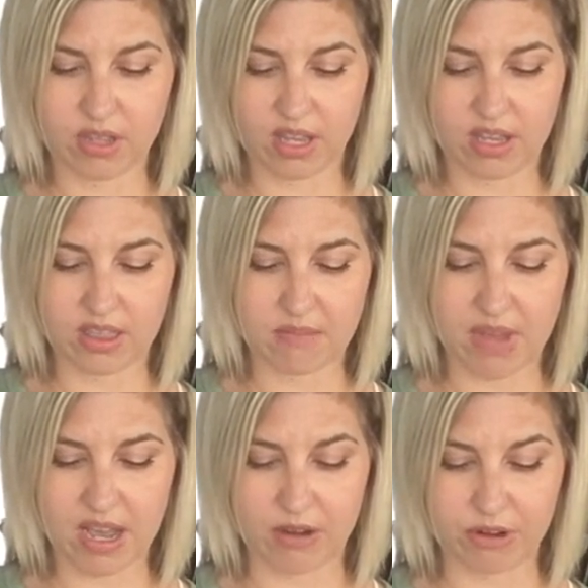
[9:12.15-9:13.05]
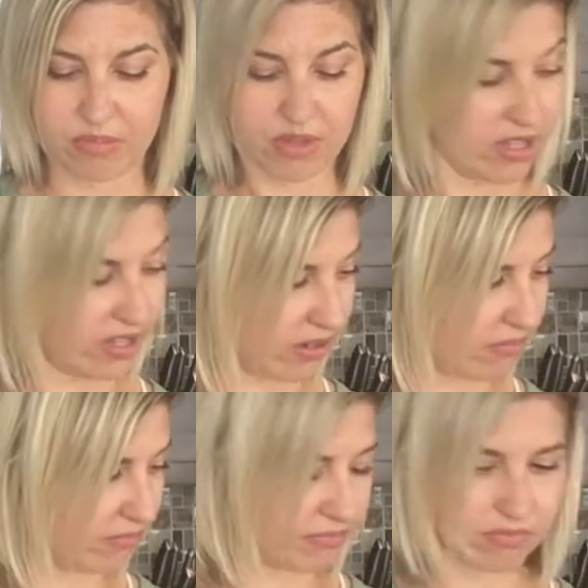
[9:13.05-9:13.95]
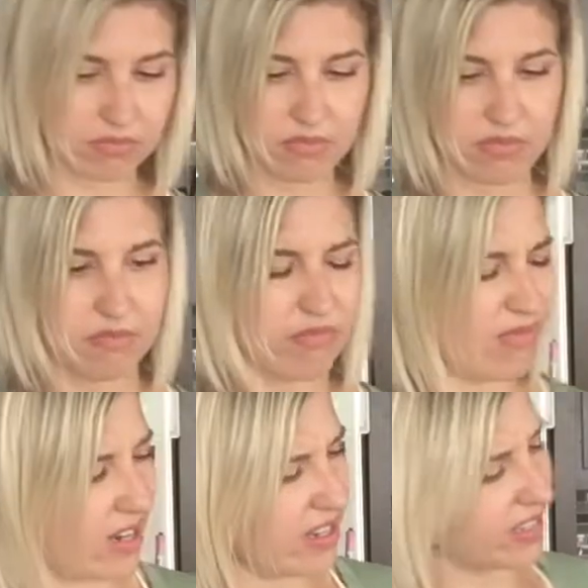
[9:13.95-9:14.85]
in the Power Bullet, or what is